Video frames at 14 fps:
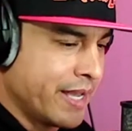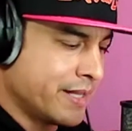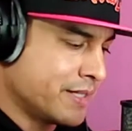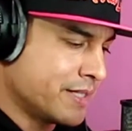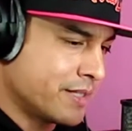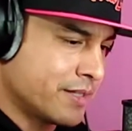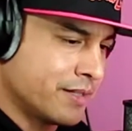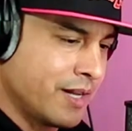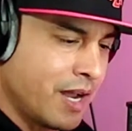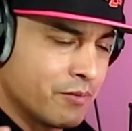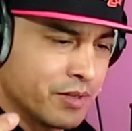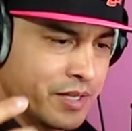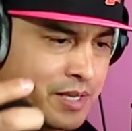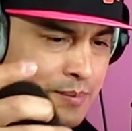It's
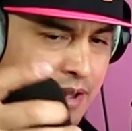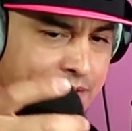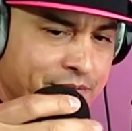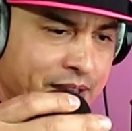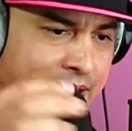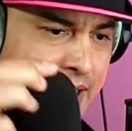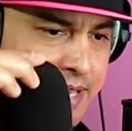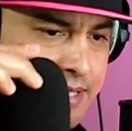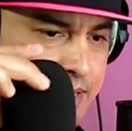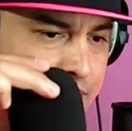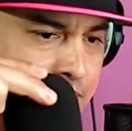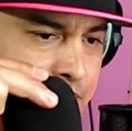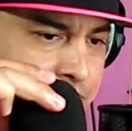not really in my face, as it